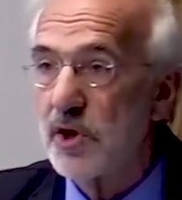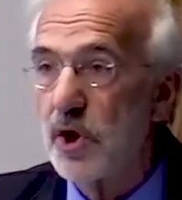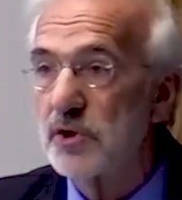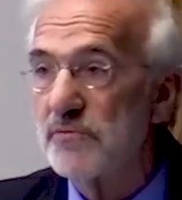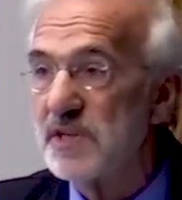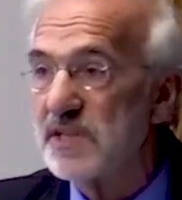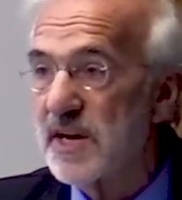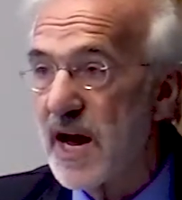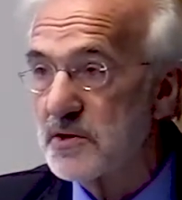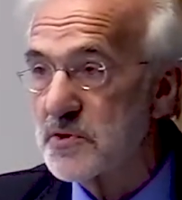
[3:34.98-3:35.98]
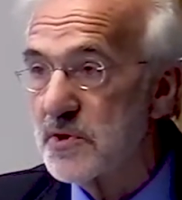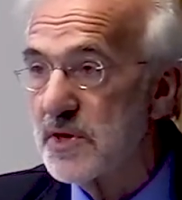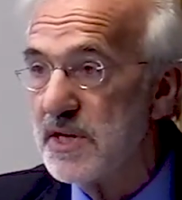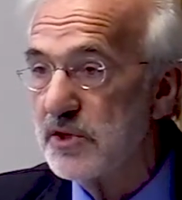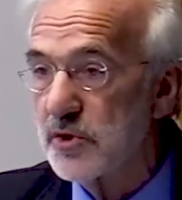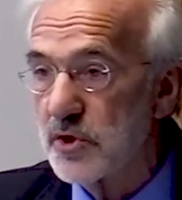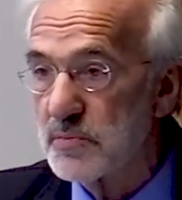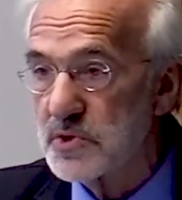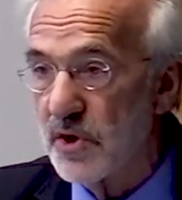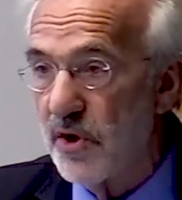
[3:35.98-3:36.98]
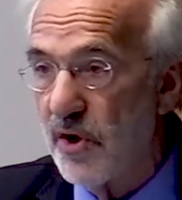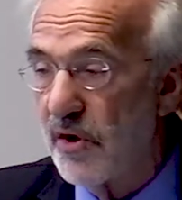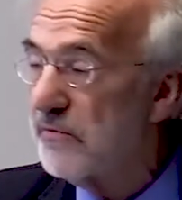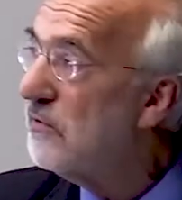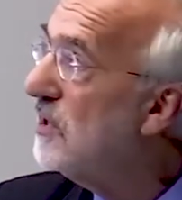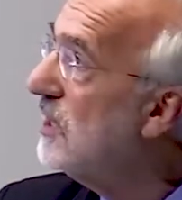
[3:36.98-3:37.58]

lot of interaction in terms of